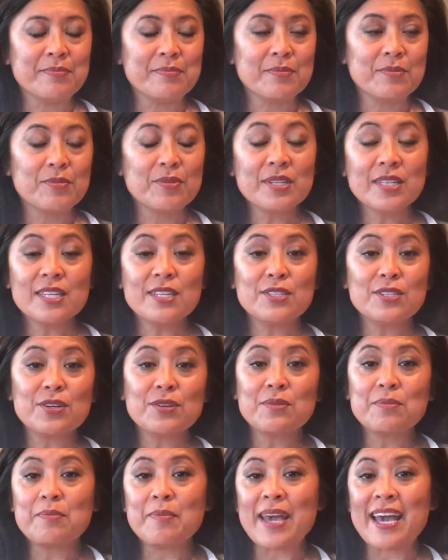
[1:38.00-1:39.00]
really
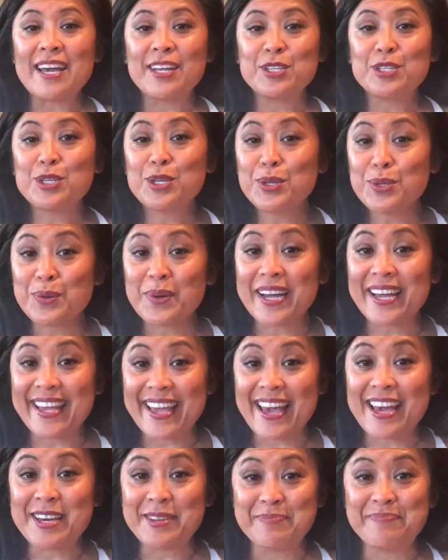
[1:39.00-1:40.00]
don't match who I
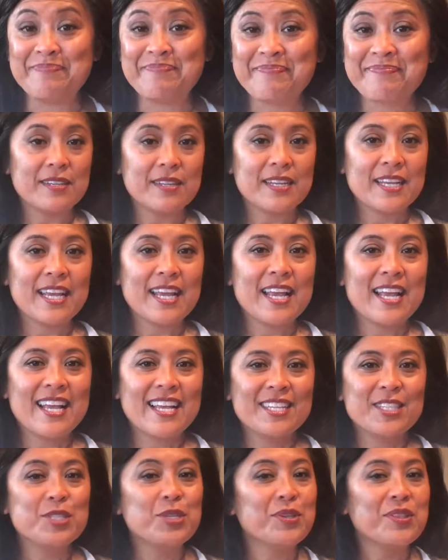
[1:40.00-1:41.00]
am.
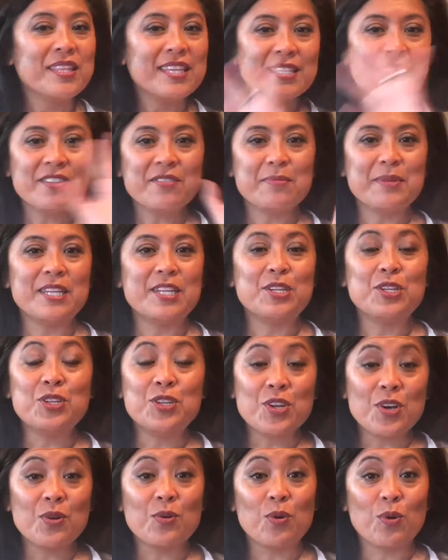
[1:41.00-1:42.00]
So these have been
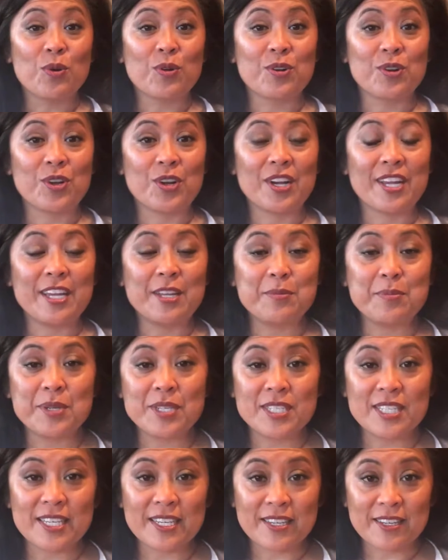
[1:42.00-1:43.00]
in no order in
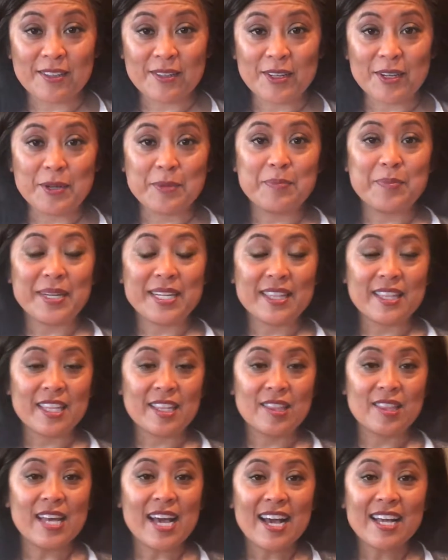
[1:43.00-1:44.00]
particular, but
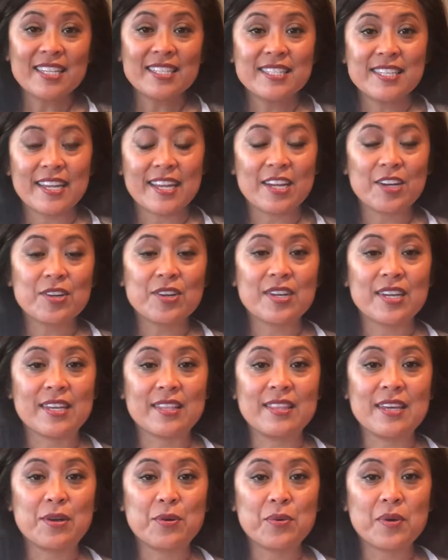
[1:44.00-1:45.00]
the last
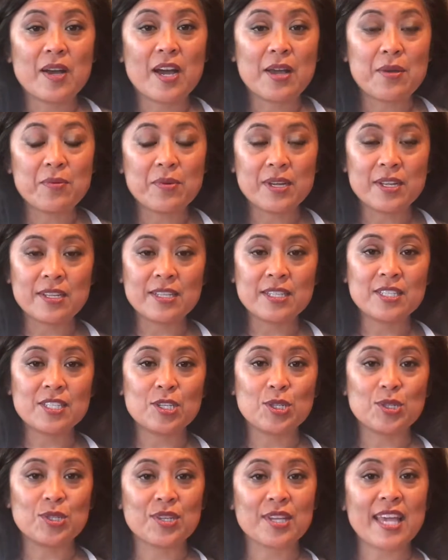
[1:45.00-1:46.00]
area that I want us
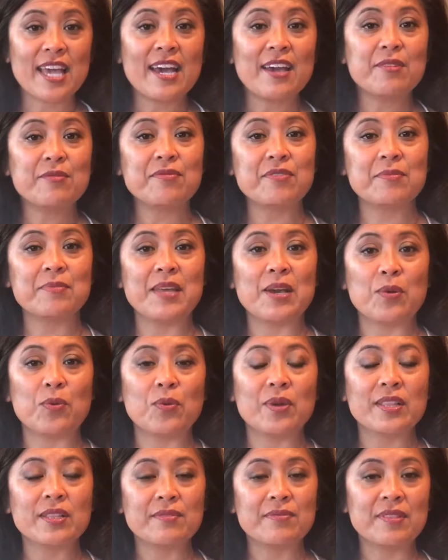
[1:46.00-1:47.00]
to look at from
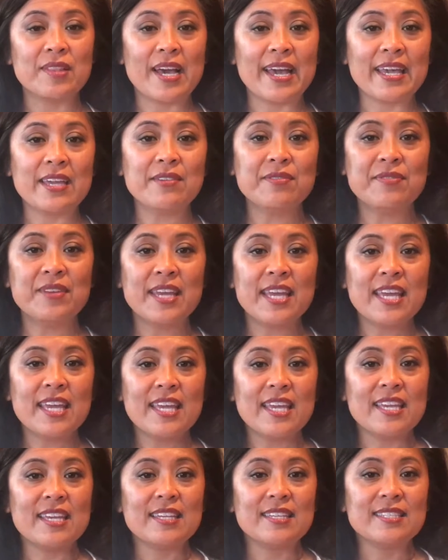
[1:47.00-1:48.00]
that Wheel of Life
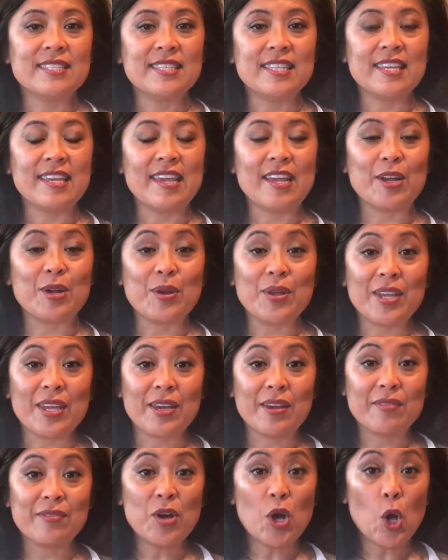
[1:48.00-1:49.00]
is the
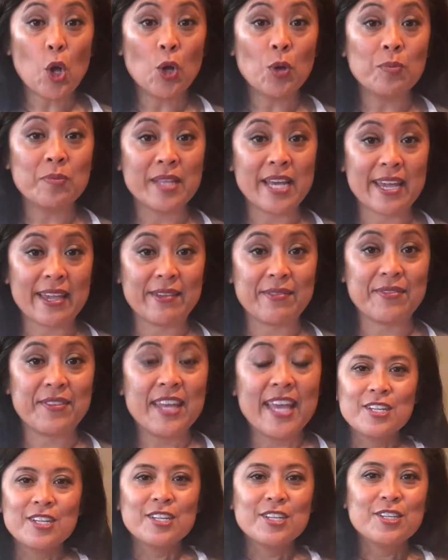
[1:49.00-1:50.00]
area of home life.
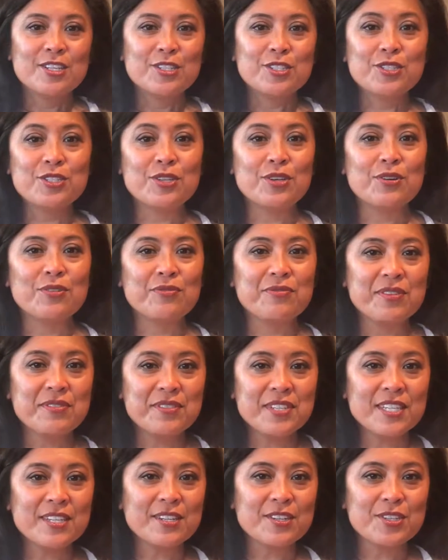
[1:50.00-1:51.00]
So
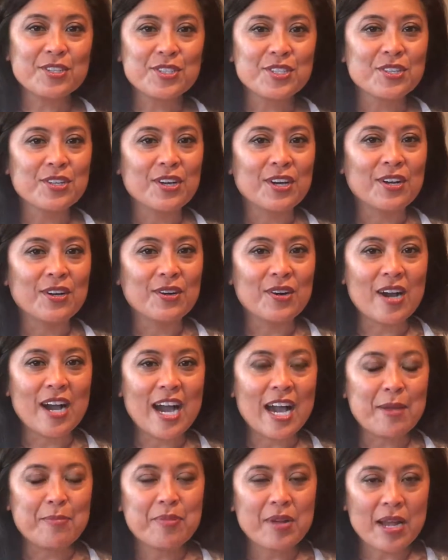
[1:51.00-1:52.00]
15 years ago,
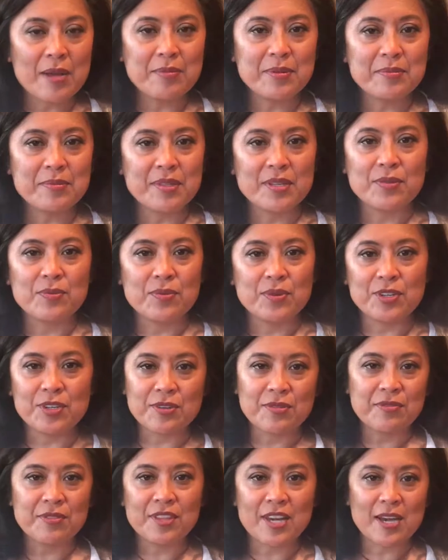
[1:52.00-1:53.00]
I probably
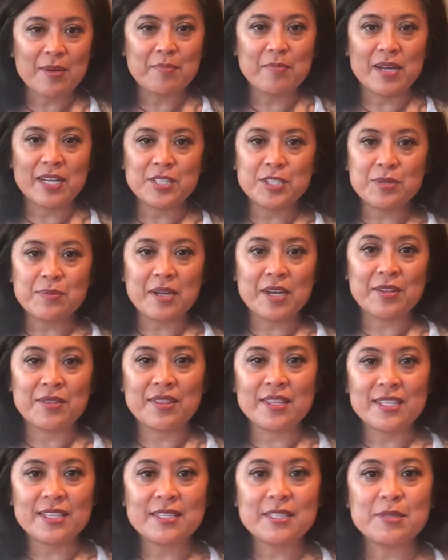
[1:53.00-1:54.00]
wouldn't have thought much
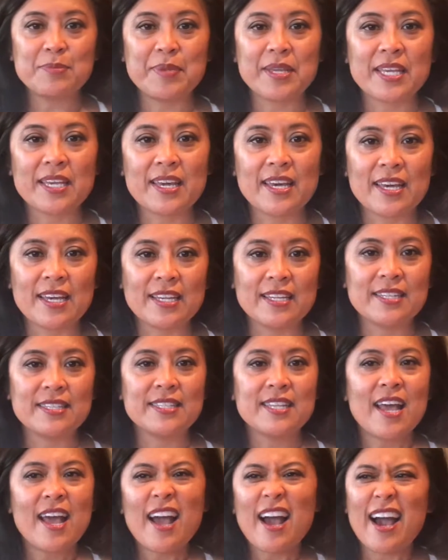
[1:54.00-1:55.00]
about this
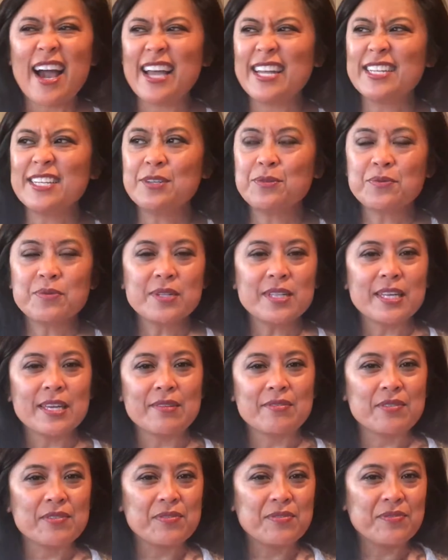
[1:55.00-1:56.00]
because I didn't
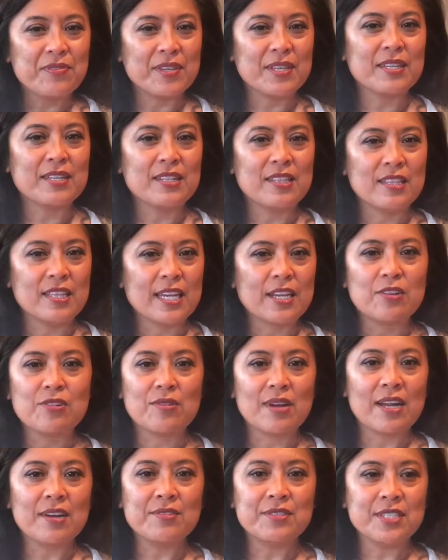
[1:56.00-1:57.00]
really ever feel like
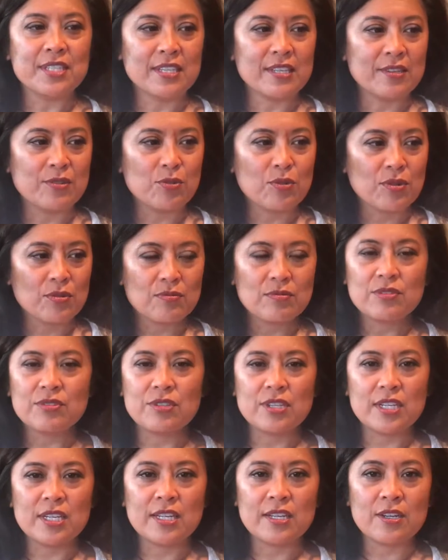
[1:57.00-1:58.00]
grounded or
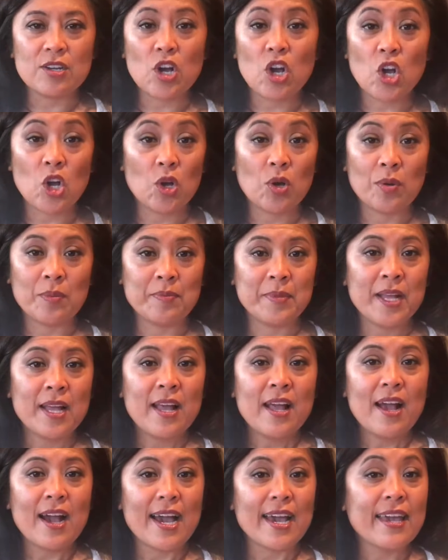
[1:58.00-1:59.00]
rooted in a home.
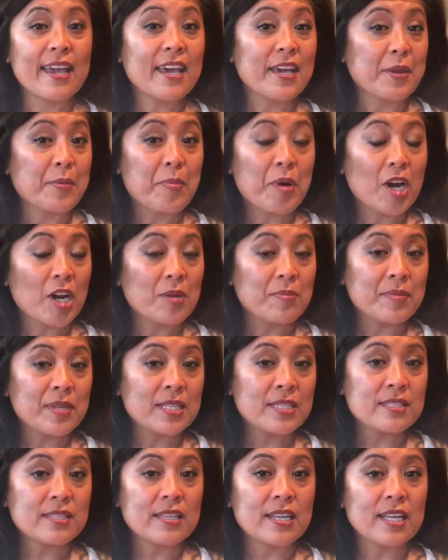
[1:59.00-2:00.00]
I had
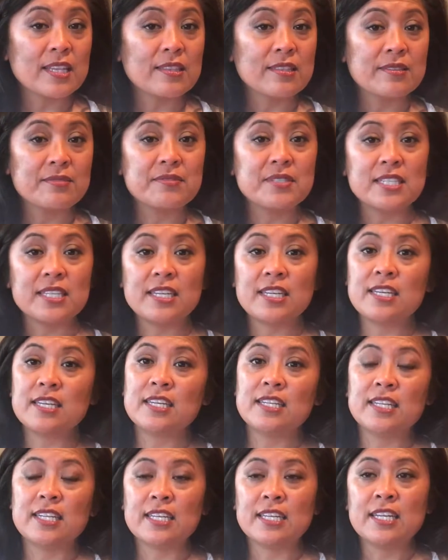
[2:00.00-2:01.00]
apartments that I lived
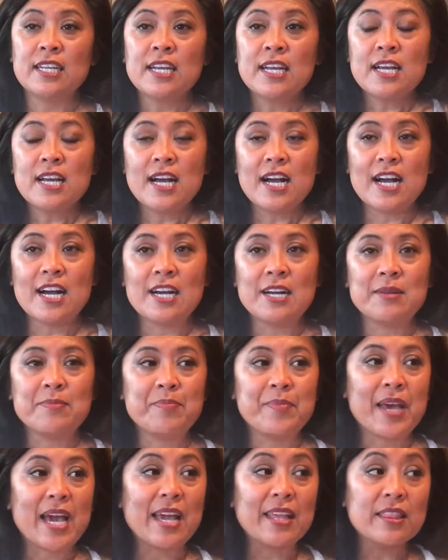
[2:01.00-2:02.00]
in, and
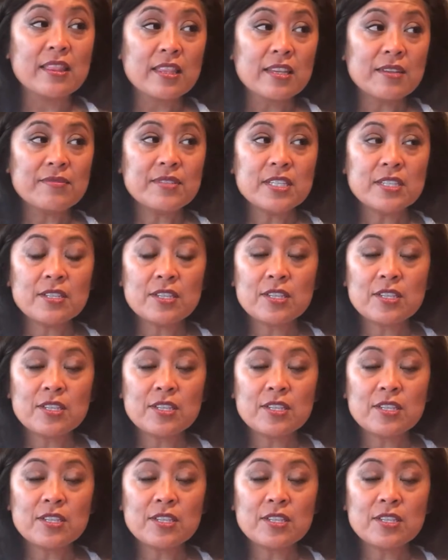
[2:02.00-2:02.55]
I lived in